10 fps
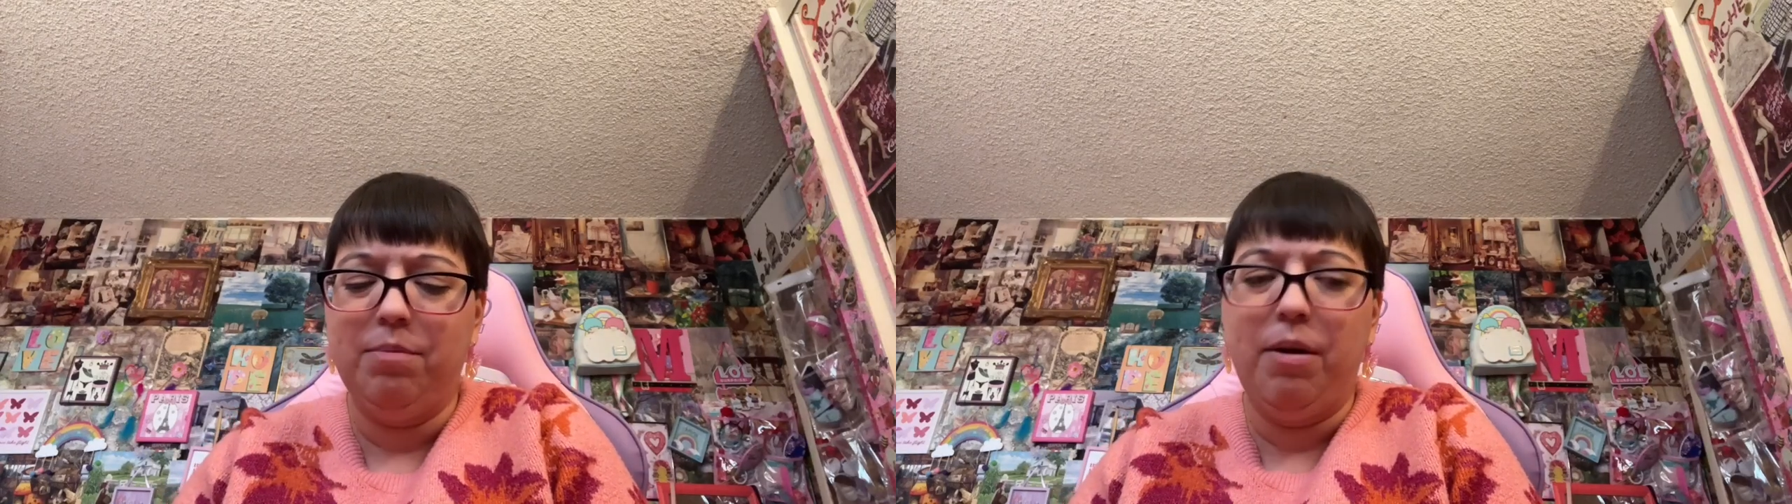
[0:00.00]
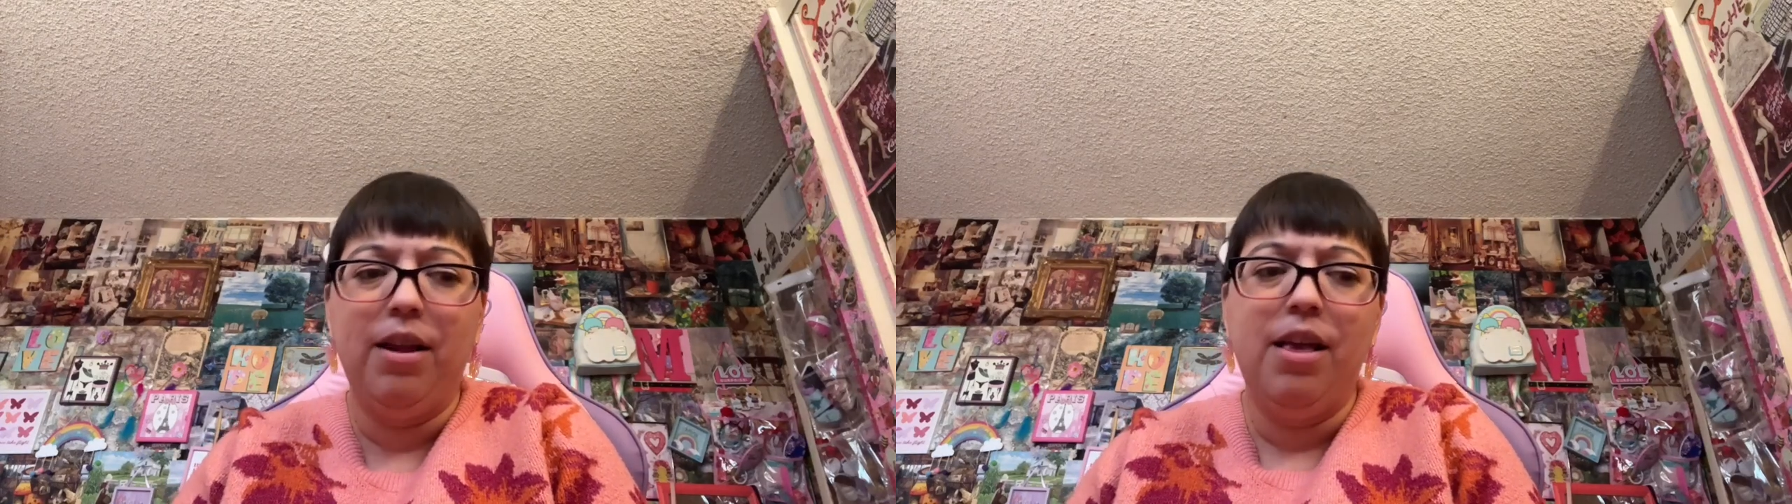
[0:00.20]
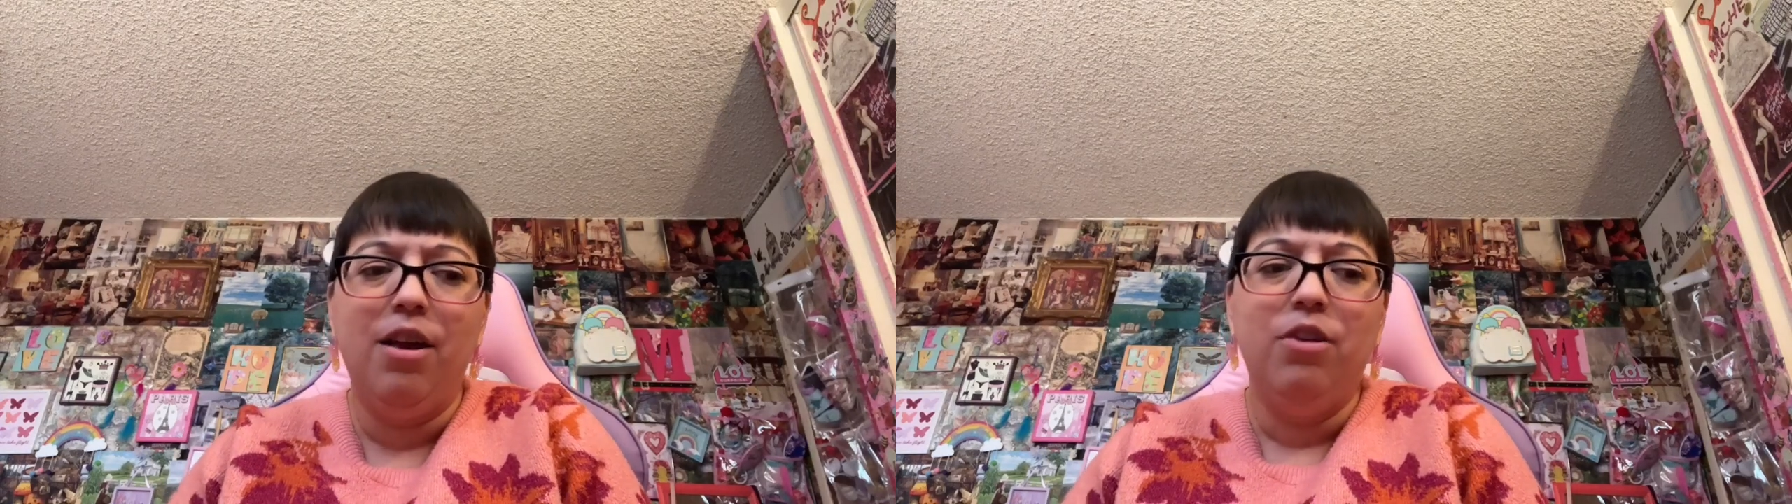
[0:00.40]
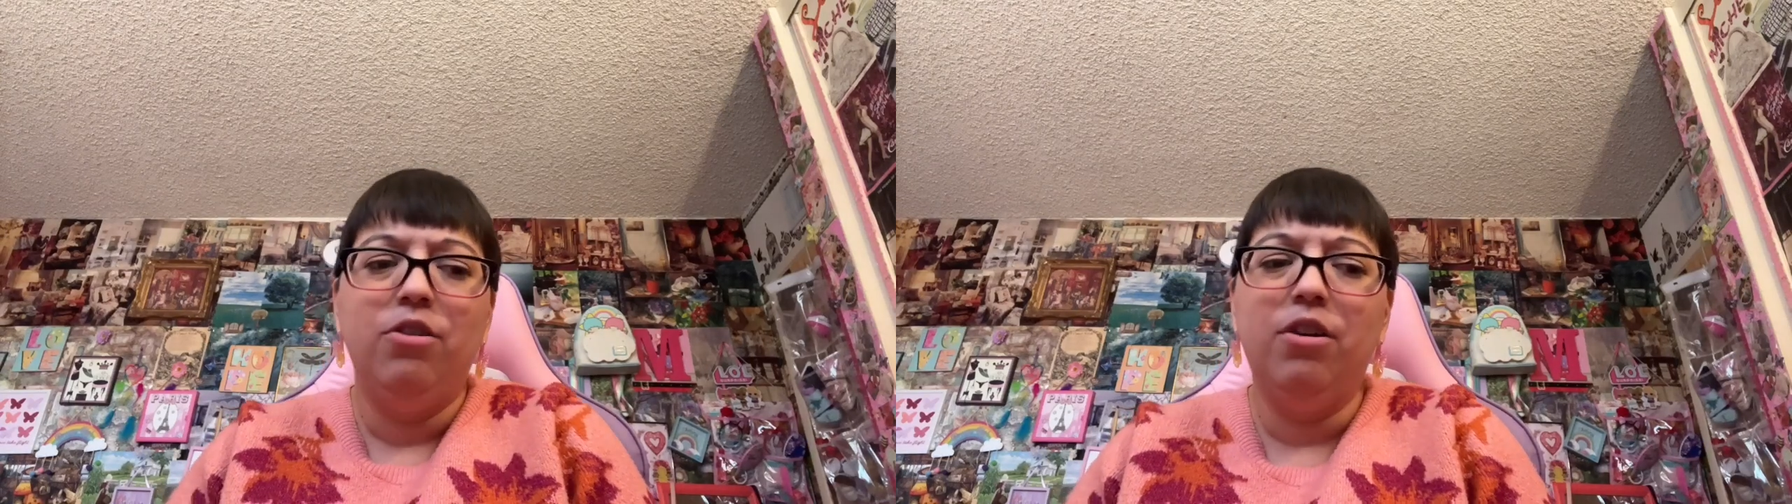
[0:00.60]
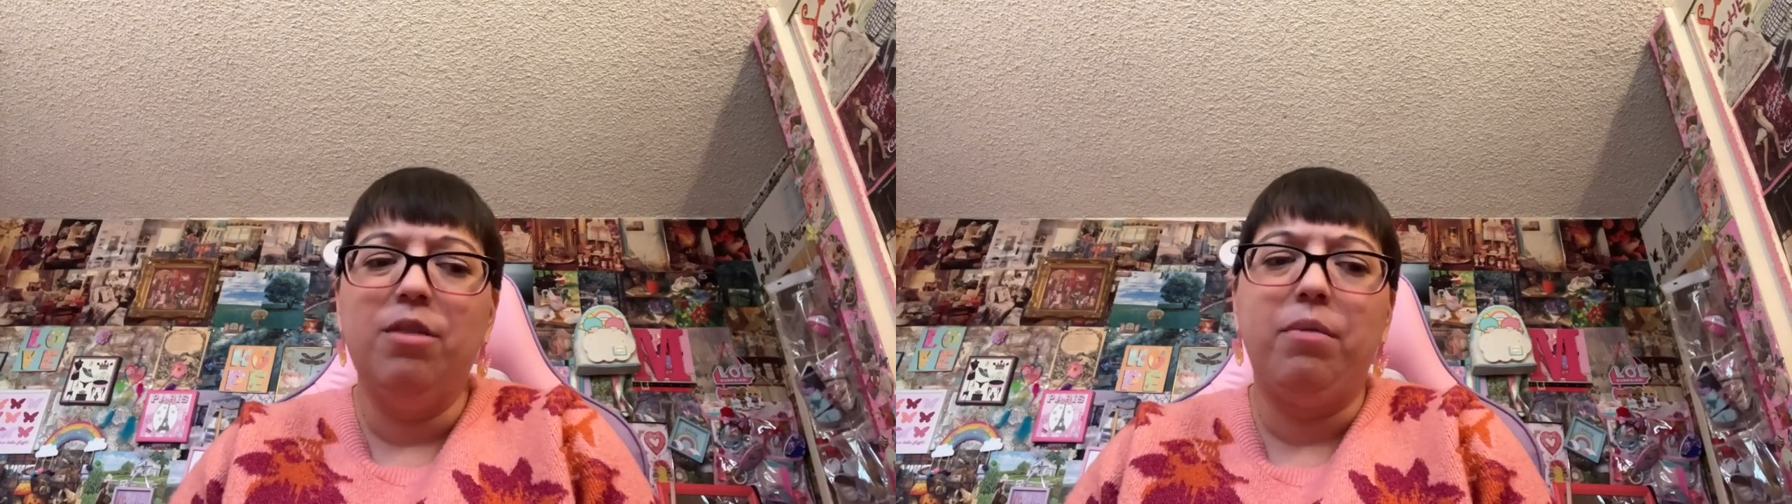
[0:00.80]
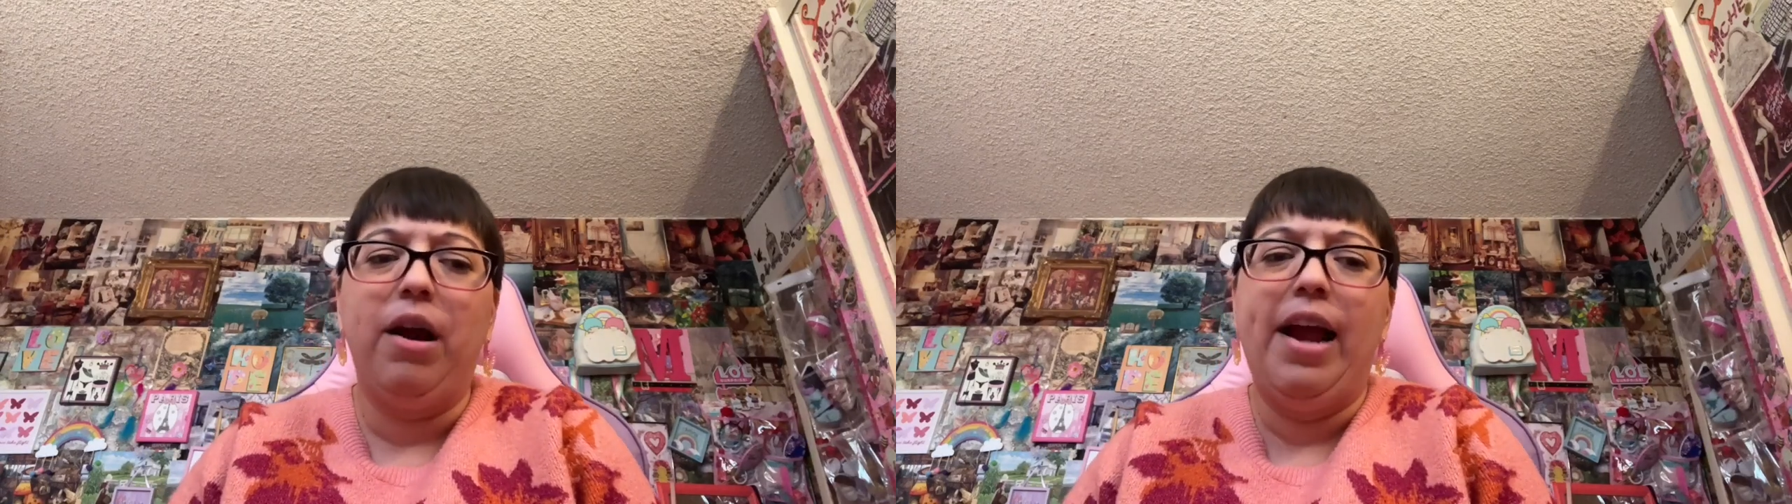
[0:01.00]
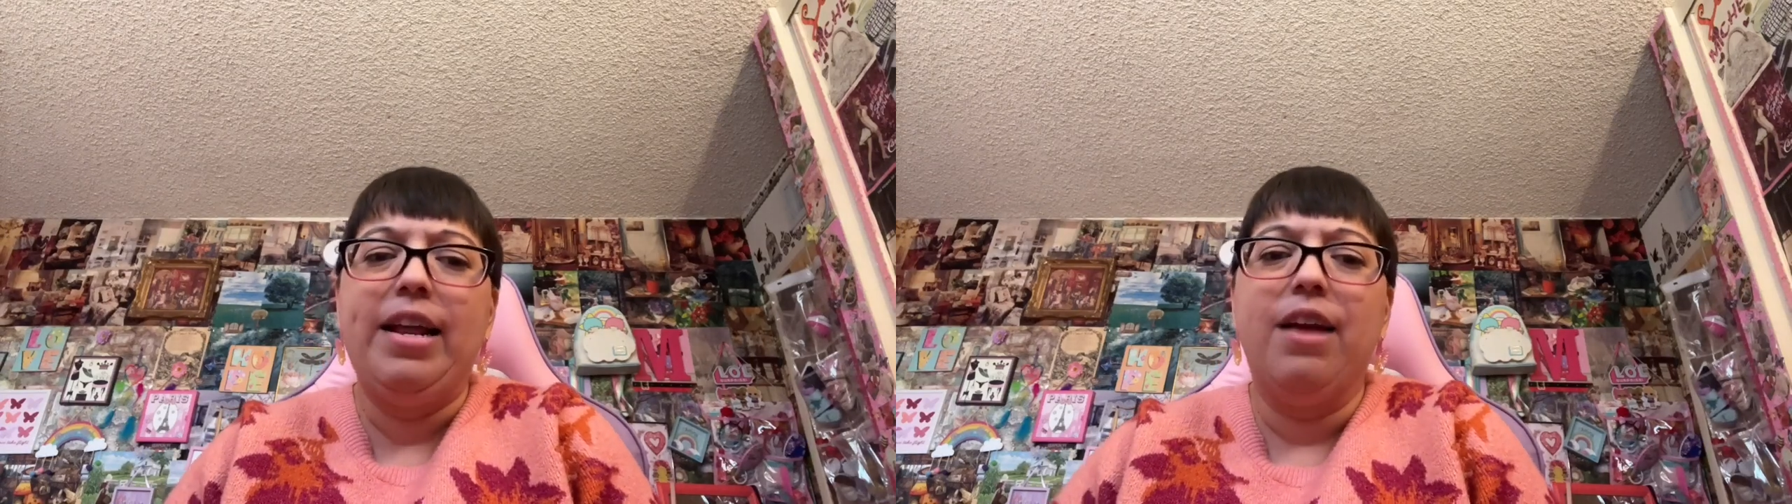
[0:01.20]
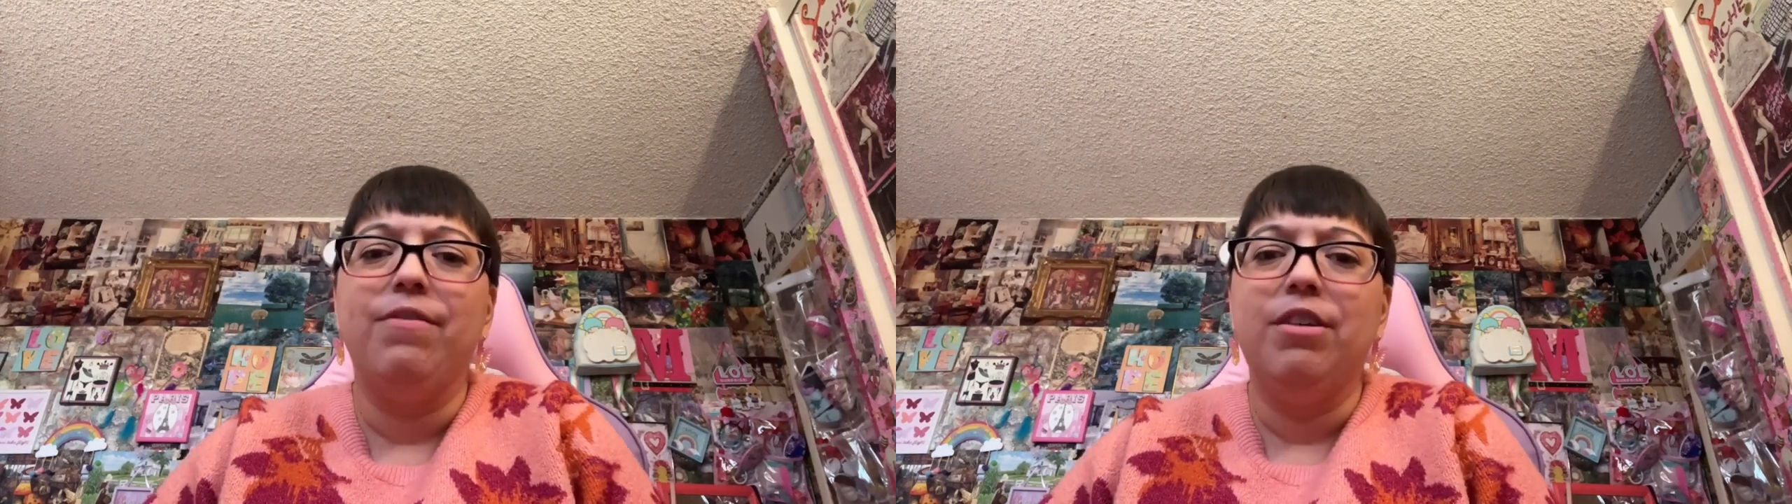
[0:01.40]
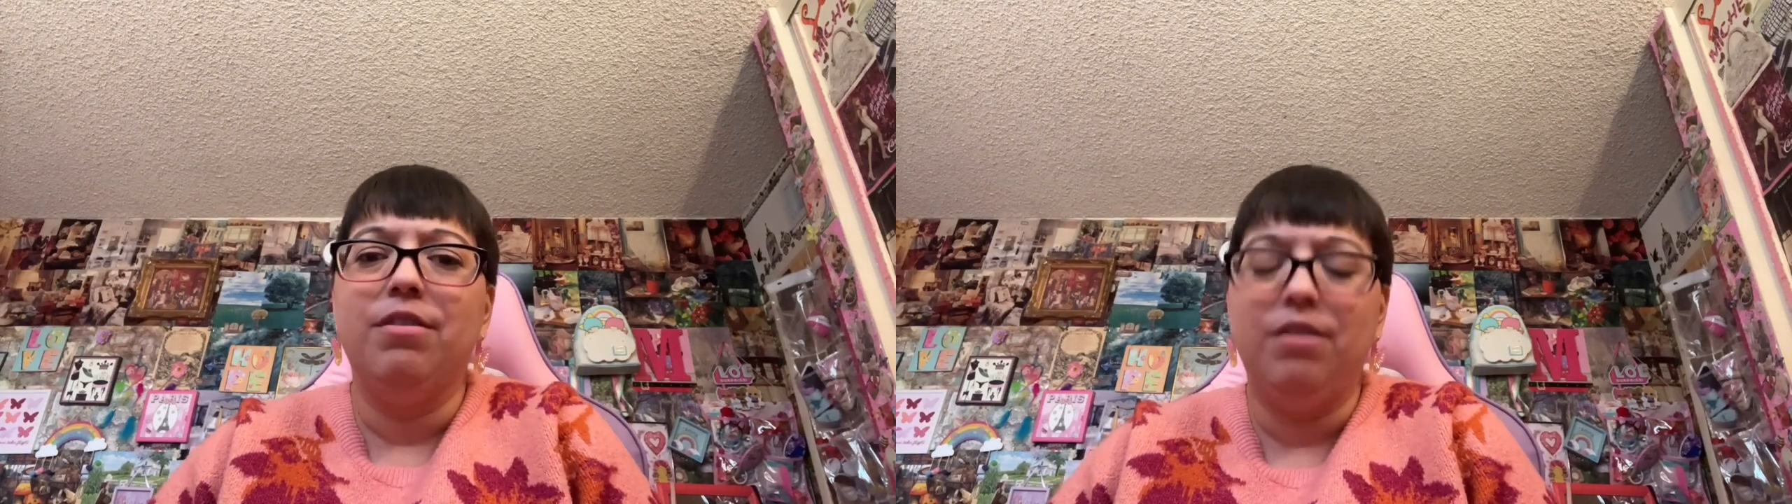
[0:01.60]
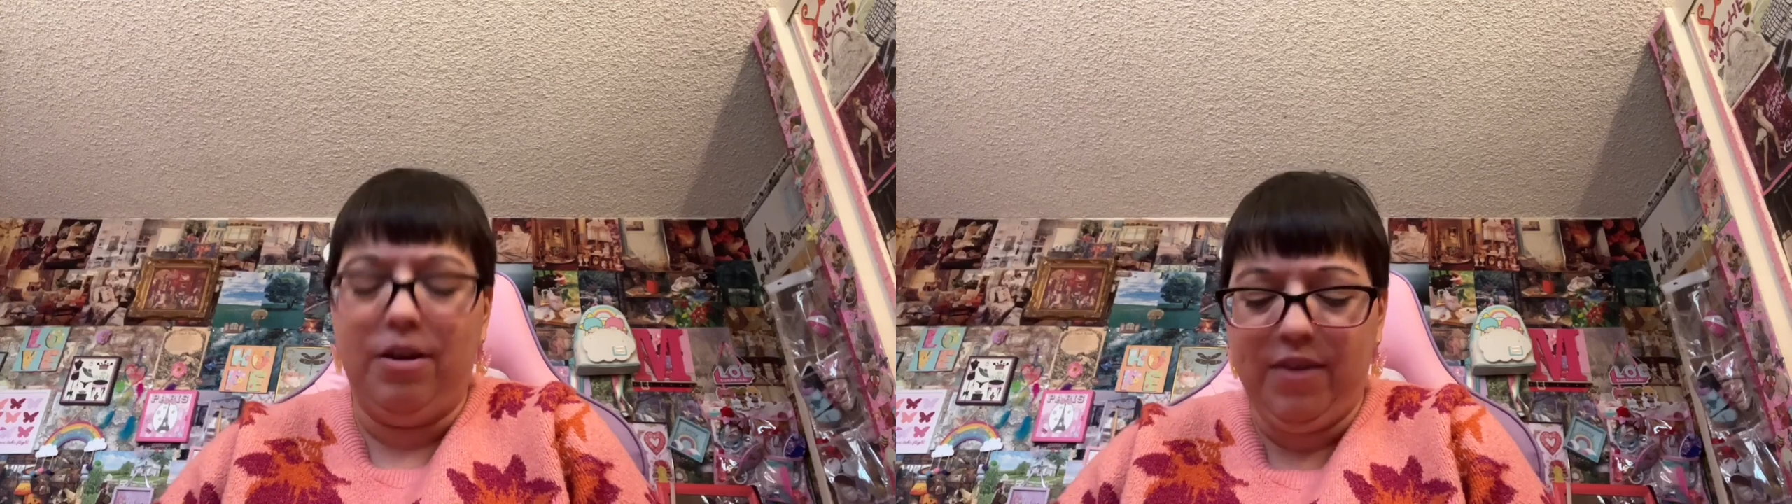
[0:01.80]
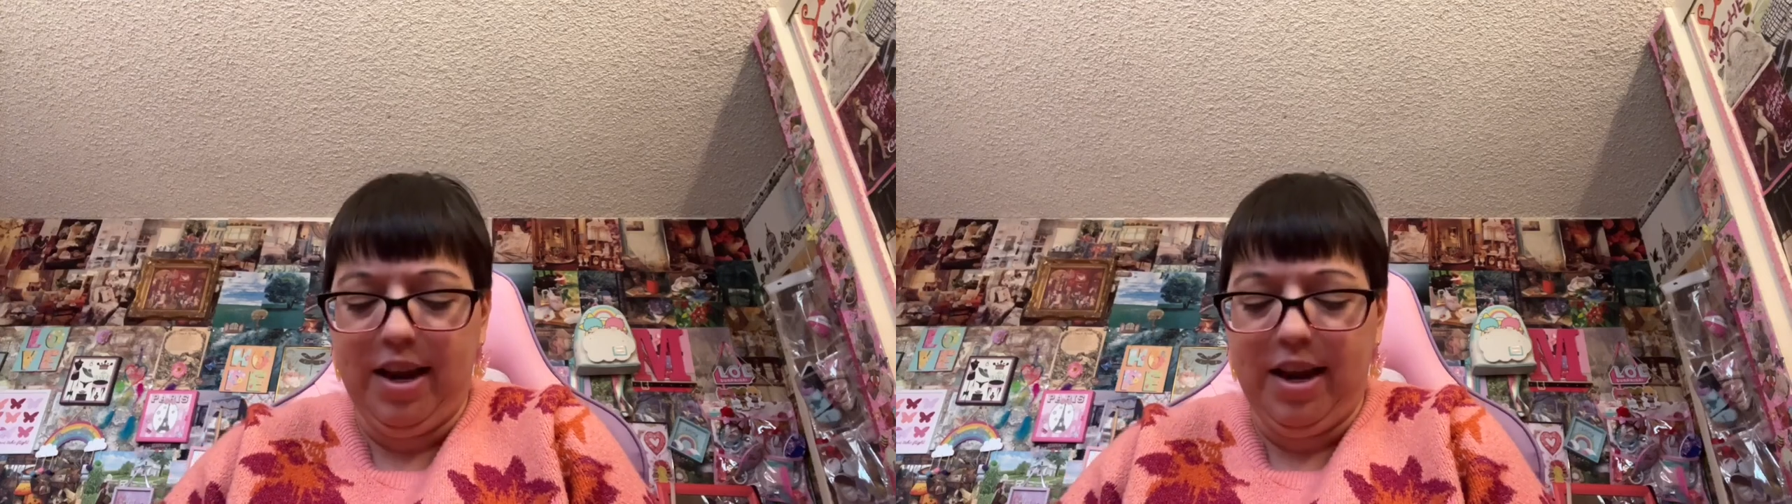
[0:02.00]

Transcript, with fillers: but you can wear any of this stuff